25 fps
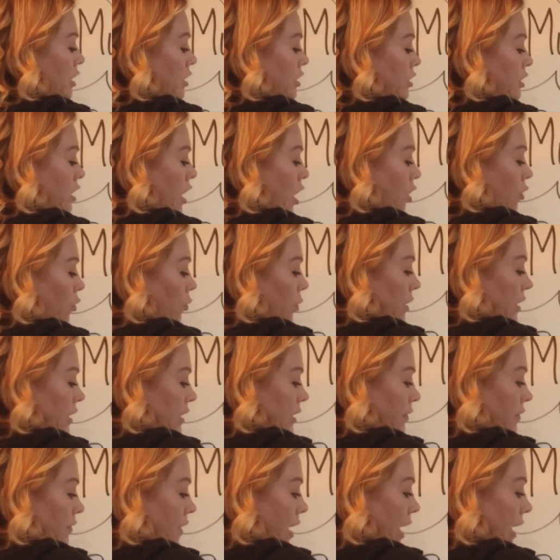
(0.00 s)
So we
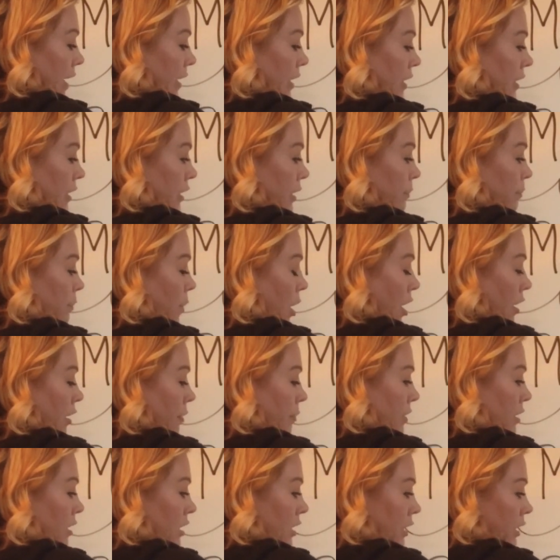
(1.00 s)
divide the
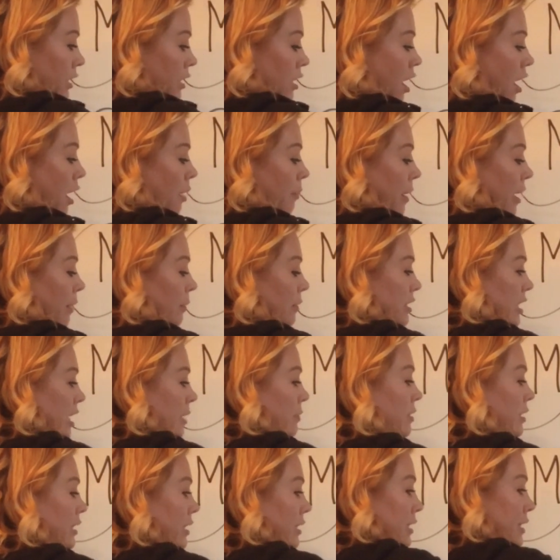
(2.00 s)
bottom into the top. How many
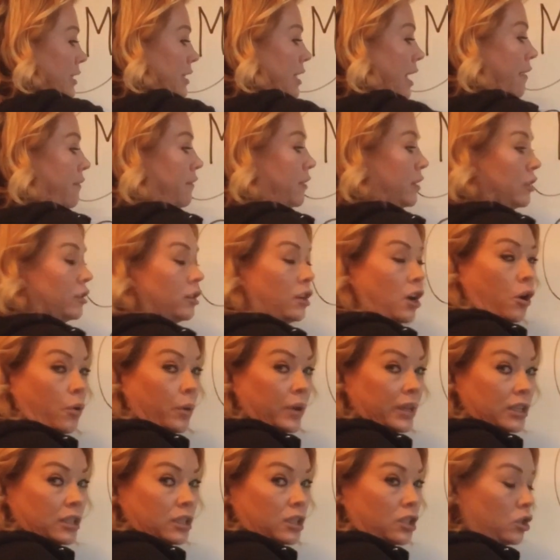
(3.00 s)
times can 7 go
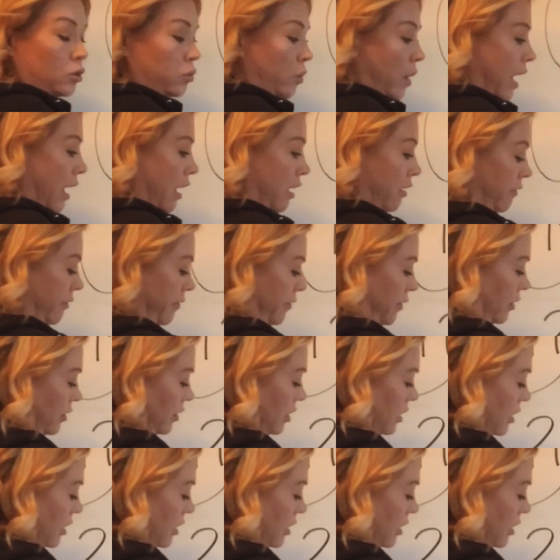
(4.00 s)
into 12?